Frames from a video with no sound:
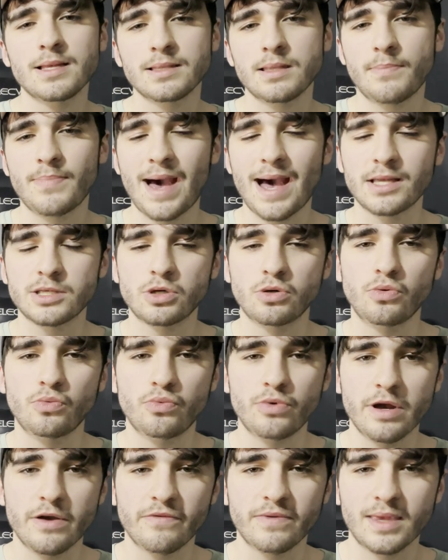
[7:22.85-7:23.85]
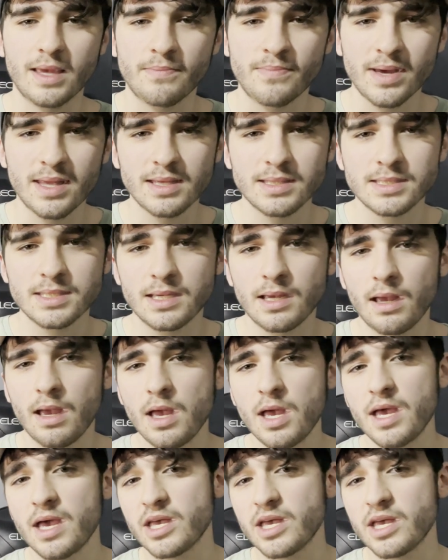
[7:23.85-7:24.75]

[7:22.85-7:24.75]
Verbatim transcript: the battle with the ability.